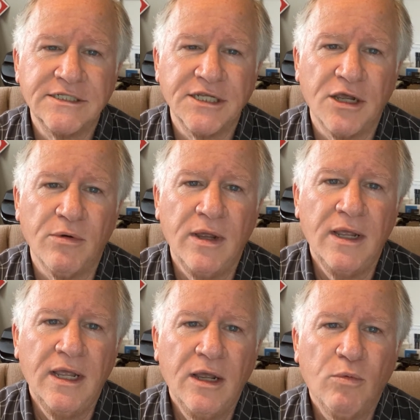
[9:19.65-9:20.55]
So
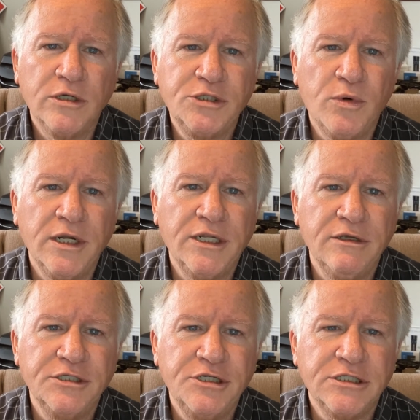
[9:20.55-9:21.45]
what you want to
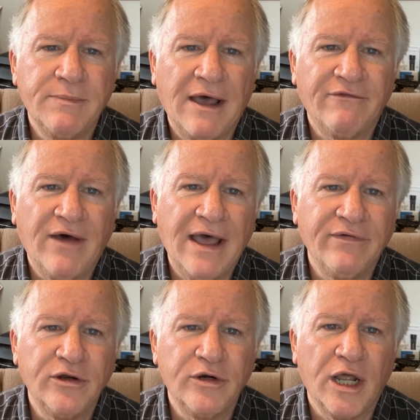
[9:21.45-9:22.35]
do is use about
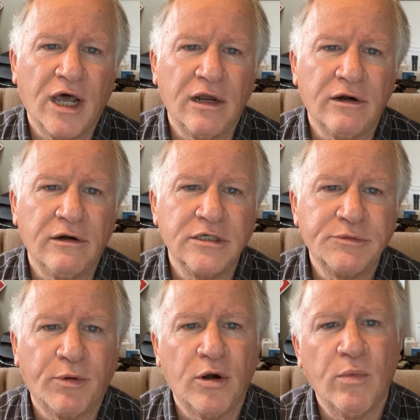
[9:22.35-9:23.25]

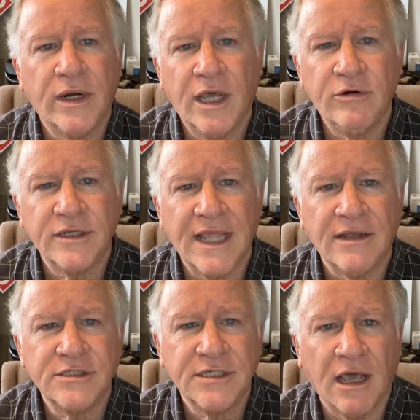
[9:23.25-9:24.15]
$500 per
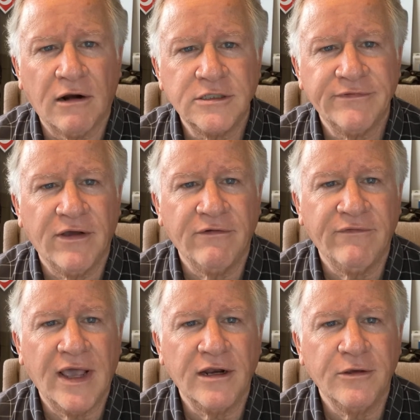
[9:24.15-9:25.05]
$100,000 of home
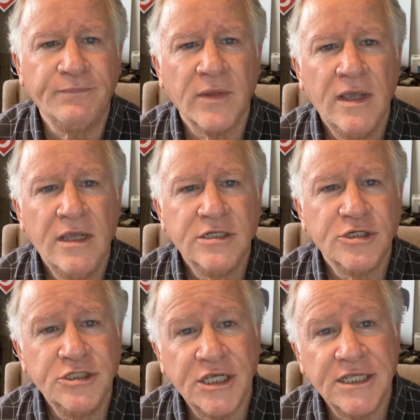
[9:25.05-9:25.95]
value. So as you